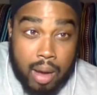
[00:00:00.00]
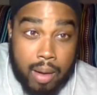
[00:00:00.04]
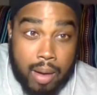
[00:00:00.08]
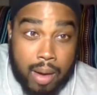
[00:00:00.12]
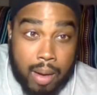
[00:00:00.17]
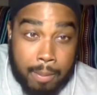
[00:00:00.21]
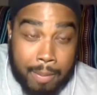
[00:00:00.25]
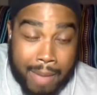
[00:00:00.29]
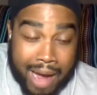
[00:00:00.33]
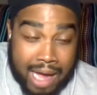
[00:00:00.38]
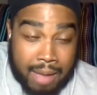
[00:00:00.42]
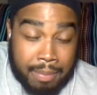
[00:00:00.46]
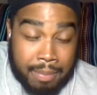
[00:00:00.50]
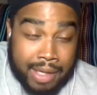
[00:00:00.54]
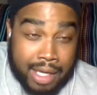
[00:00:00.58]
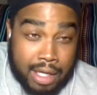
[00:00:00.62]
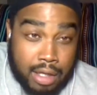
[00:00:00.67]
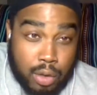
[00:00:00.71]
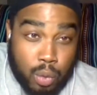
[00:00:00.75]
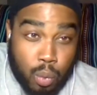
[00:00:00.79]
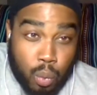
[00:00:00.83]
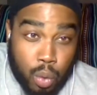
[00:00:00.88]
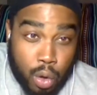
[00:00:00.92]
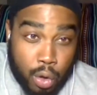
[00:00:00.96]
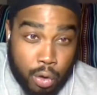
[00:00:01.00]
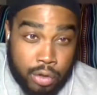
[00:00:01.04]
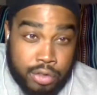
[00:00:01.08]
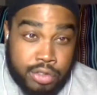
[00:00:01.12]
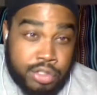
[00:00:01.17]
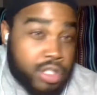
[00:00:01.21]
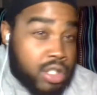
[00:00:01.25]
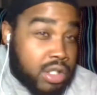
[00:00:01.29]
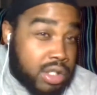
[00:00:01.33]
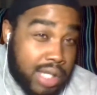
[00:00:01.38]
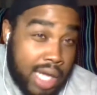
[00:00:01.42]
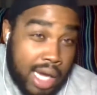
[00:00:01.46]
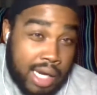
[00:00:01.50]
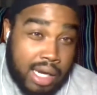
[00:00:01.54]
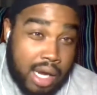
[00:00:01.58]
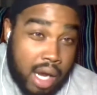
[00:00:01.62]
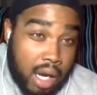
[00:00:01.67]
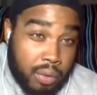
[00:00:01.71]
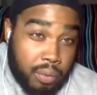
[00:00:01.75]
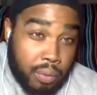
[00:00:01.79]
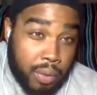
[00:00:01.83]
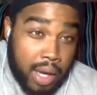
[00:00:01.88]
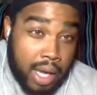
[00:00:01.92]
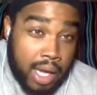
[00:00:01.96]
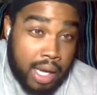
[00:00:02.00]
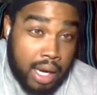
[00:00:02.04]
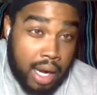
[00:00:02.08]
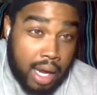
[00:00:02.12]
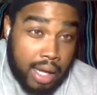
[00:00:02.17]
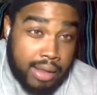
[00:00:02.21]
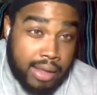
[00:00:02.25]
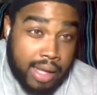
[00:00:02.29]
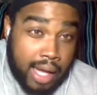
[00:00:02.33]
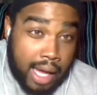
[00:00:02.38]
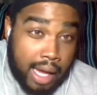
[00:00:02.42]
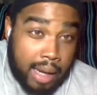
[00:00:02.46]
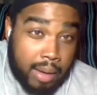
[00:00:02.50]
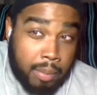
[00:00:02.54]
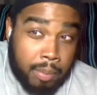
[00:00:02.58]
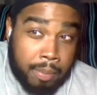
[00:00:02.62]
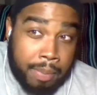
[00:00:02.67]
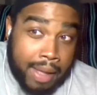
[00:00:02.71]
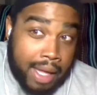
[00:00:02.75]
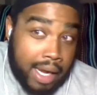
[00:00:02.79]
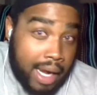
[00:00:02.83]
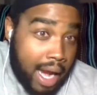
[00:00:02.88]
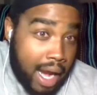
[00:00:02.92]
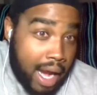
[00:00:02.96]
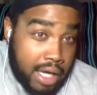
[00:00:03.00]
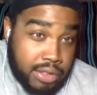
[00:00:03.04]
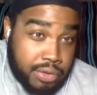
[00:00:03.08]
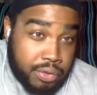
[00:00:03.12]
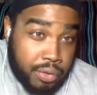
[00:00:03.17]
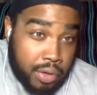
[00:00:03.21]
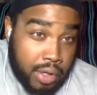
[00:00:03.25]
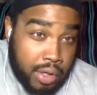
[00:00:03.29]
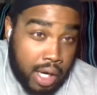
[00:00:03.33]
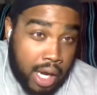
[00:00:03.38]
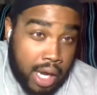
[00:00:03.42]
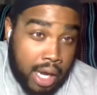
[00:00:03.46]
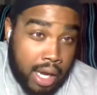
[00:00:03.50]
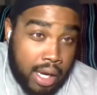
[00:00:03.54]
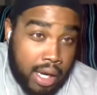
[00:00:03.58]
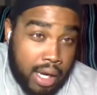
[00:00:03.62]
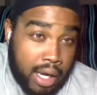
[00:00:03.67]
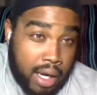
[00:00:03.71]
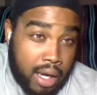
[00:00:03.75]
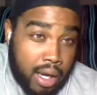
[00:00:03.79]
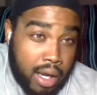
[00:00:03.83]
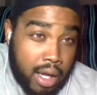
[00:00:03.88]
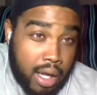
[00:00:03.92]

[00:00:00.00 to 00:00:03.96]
might be in the works, just like I read that Ben Askren and